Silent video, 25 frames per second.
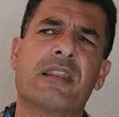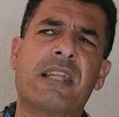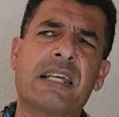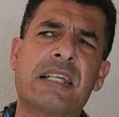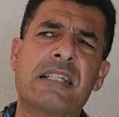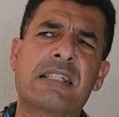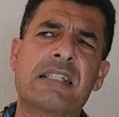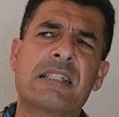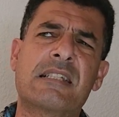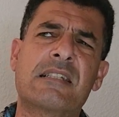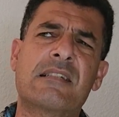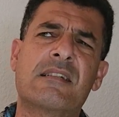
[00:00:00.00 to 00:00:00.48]

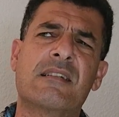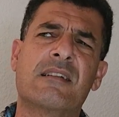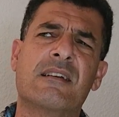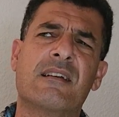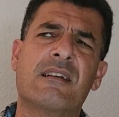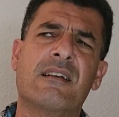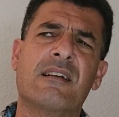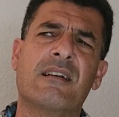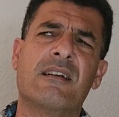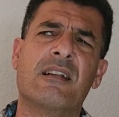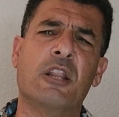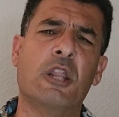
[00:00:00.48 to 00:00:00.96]

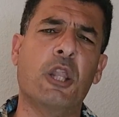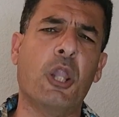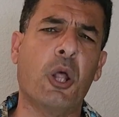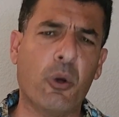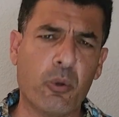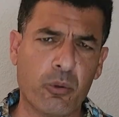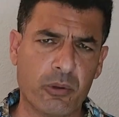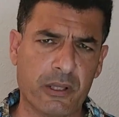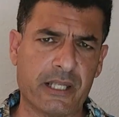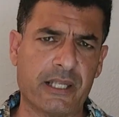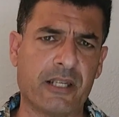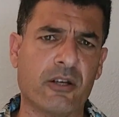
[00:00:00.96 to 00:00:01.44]
thinks
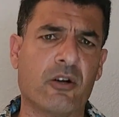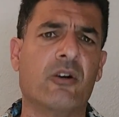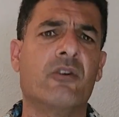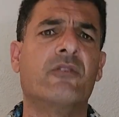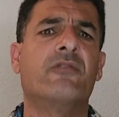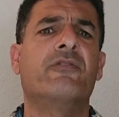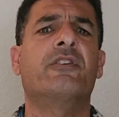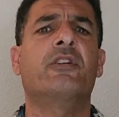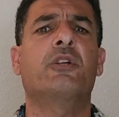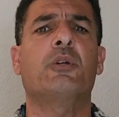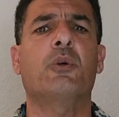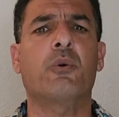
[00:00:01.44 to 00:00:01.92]
lowly
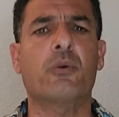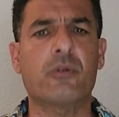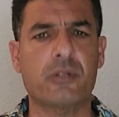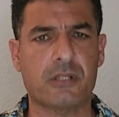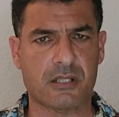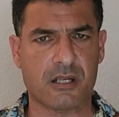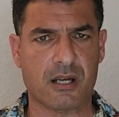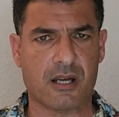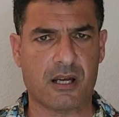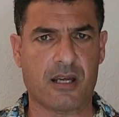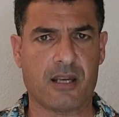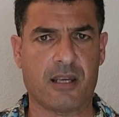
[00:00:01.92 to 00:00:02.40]
of your
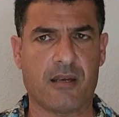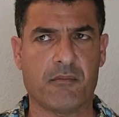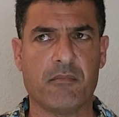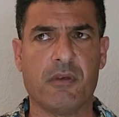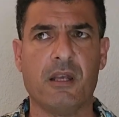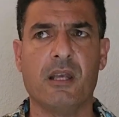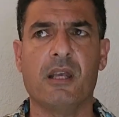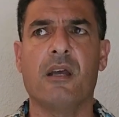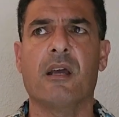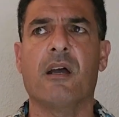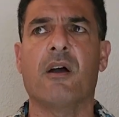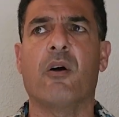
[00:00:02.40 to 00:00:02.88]

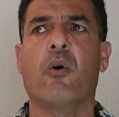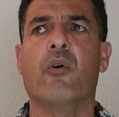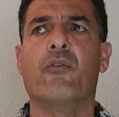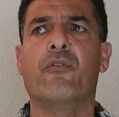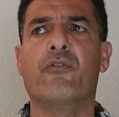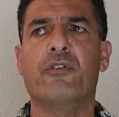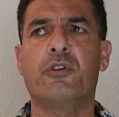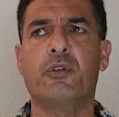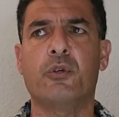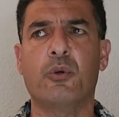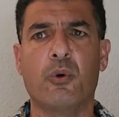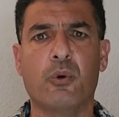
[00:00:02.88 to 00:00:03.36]
time,
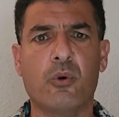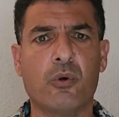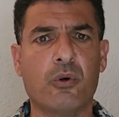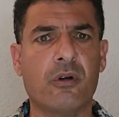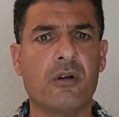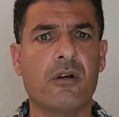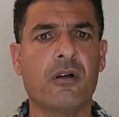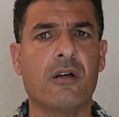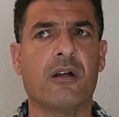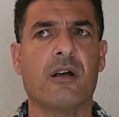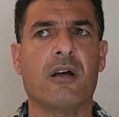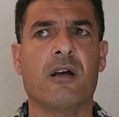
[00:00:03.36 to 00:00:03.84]
of
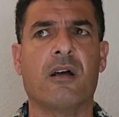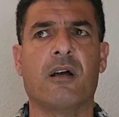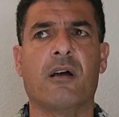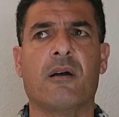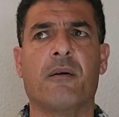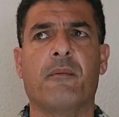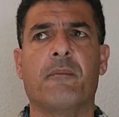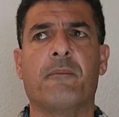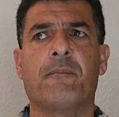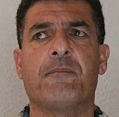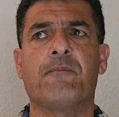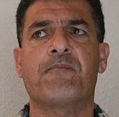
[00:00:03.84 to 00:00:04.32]
your
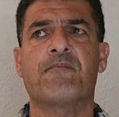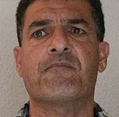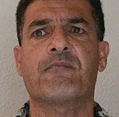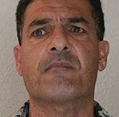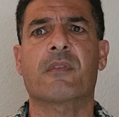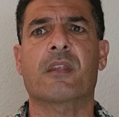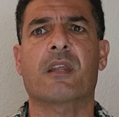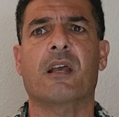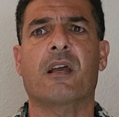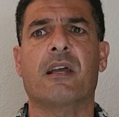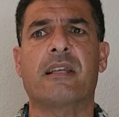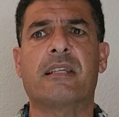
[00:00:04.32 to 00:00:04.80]

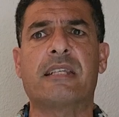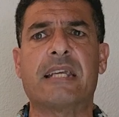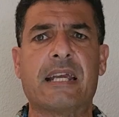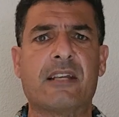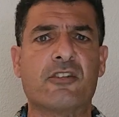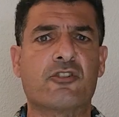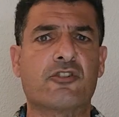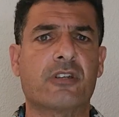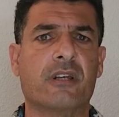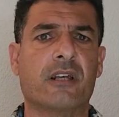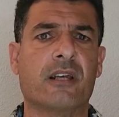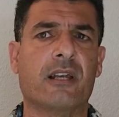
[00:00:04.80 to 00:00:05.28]

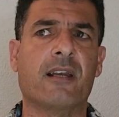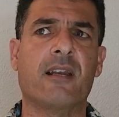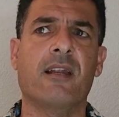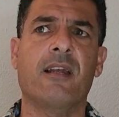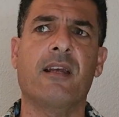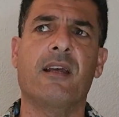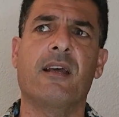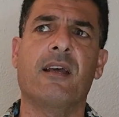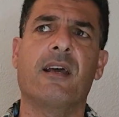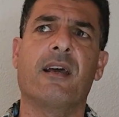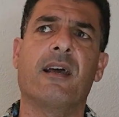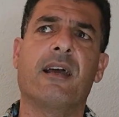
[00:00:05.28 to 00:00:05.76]

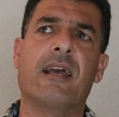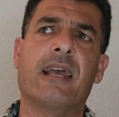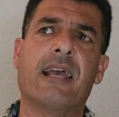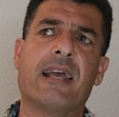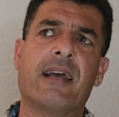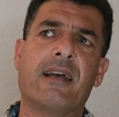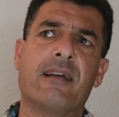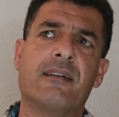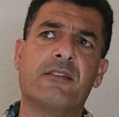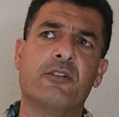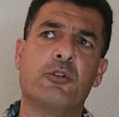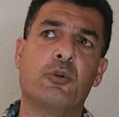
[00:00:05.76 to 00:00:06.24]
attention,
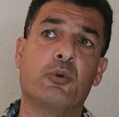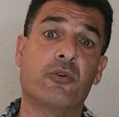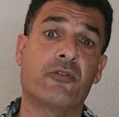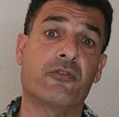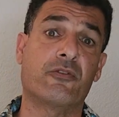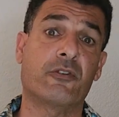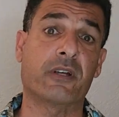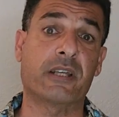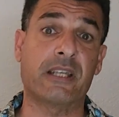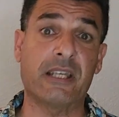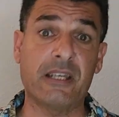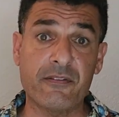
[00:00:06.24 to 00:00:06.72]
and your
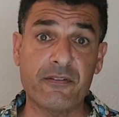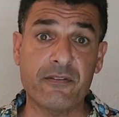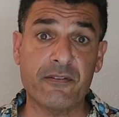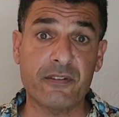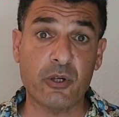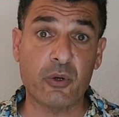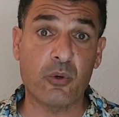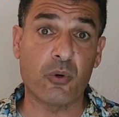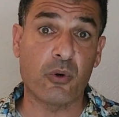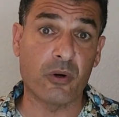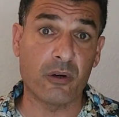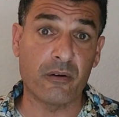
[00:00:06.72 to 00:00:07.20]

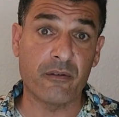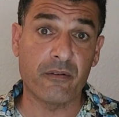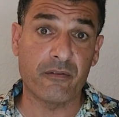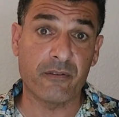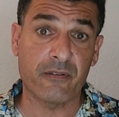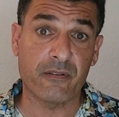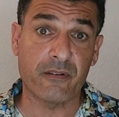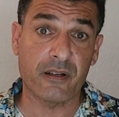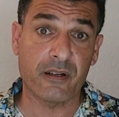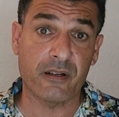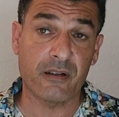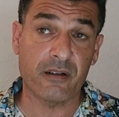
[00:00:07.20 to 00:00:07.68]

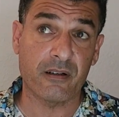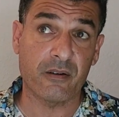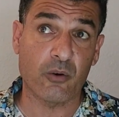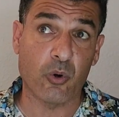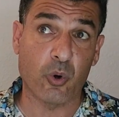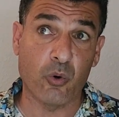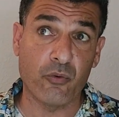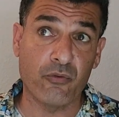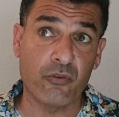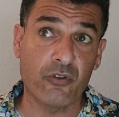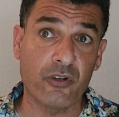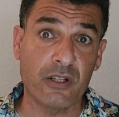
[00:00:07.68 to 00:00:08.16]

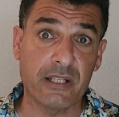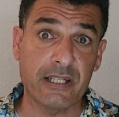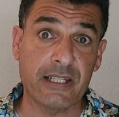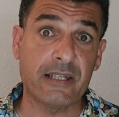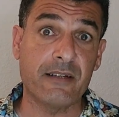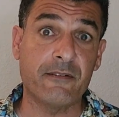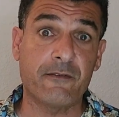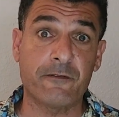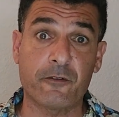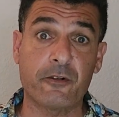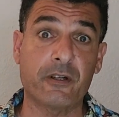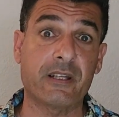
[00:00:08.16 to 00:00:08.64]

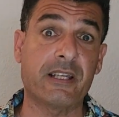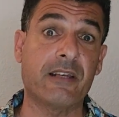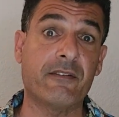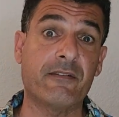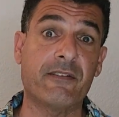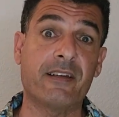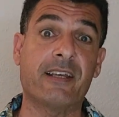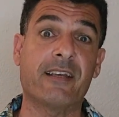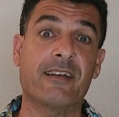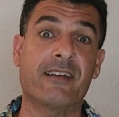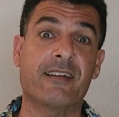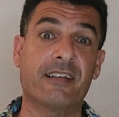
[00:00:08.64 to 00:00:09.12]
overly
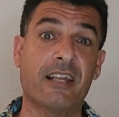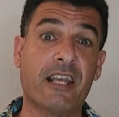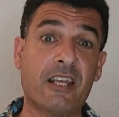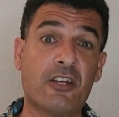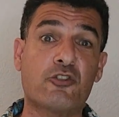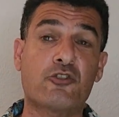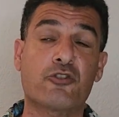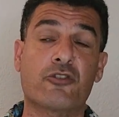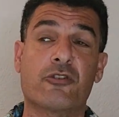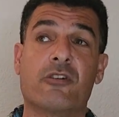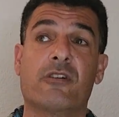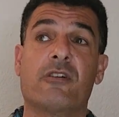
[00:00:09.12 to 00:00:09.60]
forgiving
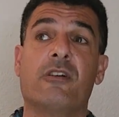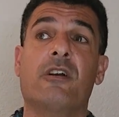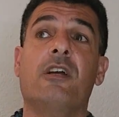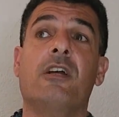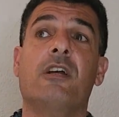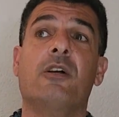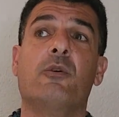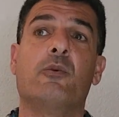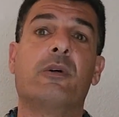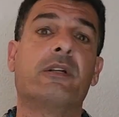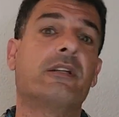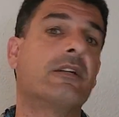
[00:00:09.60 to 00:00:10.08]
nature
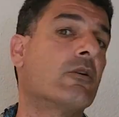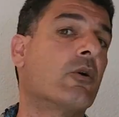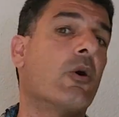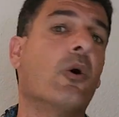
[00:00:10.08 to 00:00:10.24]
when